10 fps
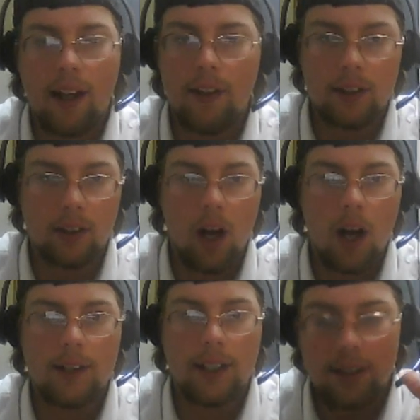out of this
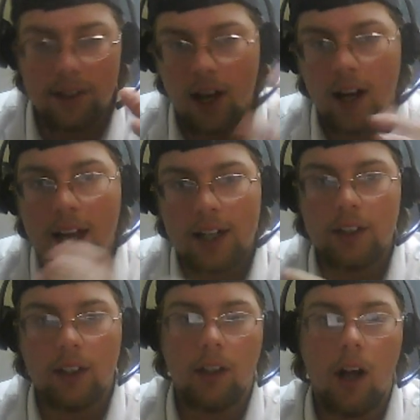lock that it's not
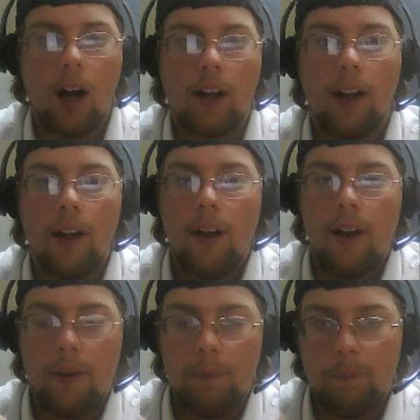actually a lock.
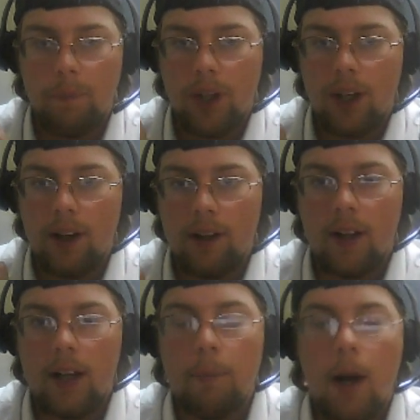Uh,
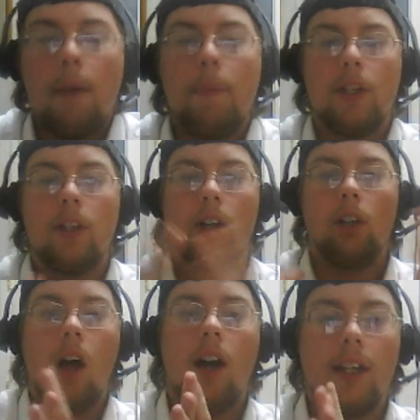in my opinion, a
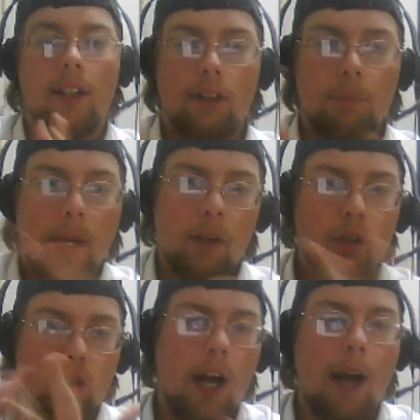lock is
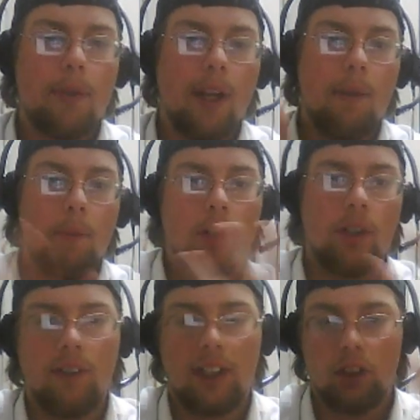spells, traps, and
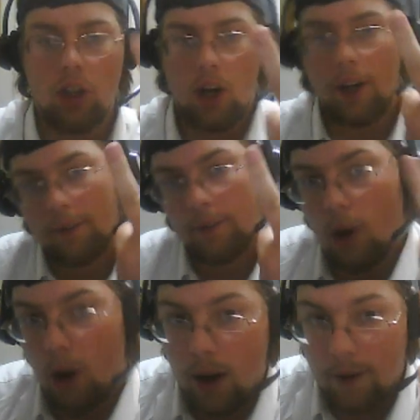monster effects. Gone.
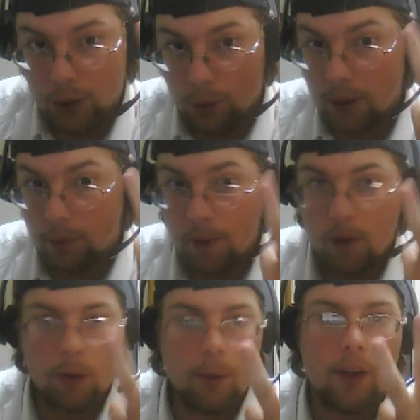All, if you get rid
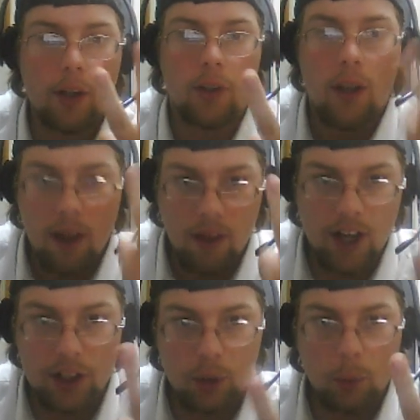of all three of those,
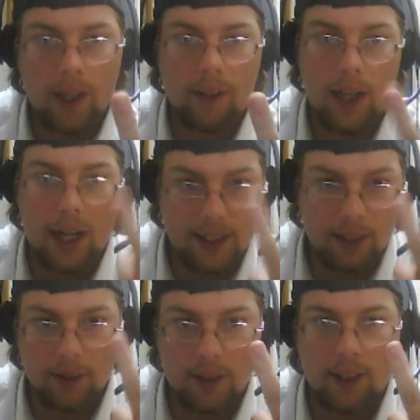then you win. I
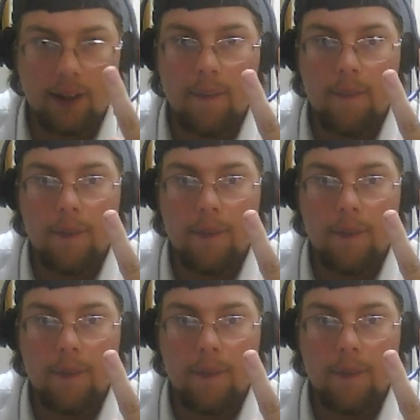guarantee it.